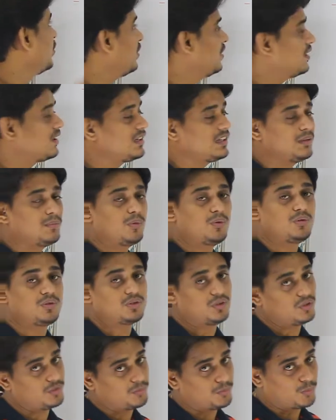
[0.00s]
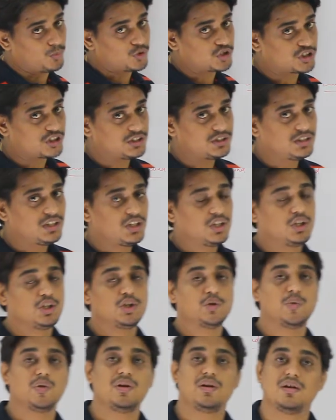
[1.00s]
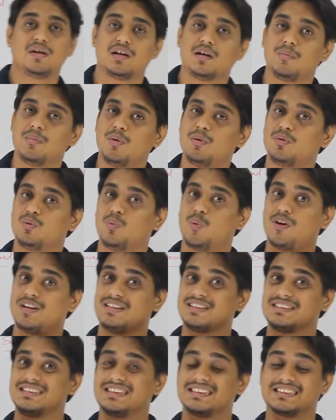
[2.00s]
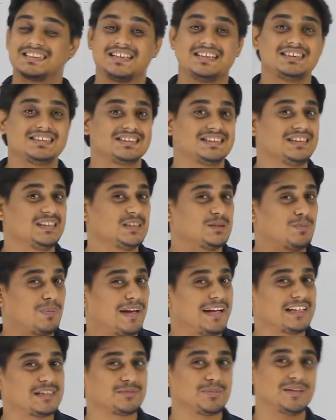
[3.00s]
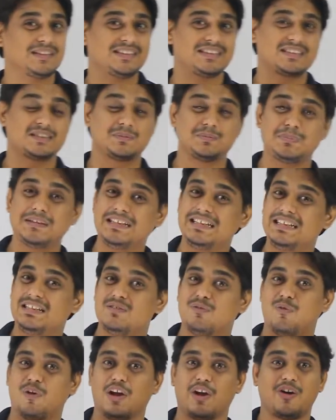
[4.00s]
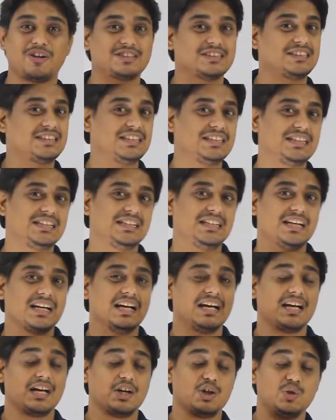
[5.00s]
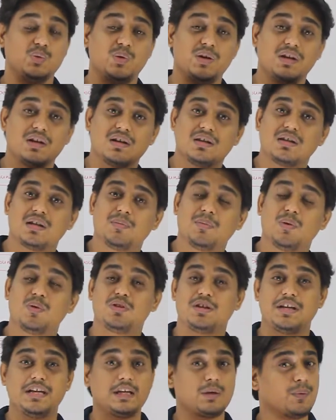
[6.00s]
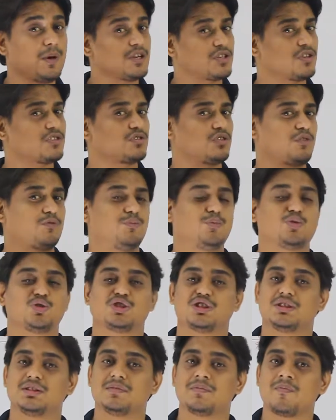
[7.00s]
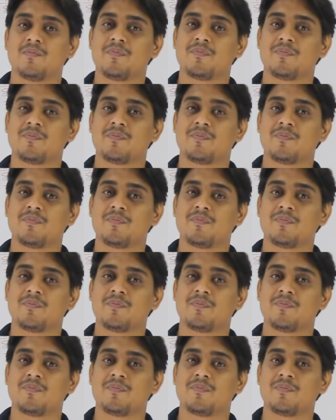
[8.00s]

learn about motion, you will learn about what is distance, displacement, speed, velocity, you will learn about equations of motion.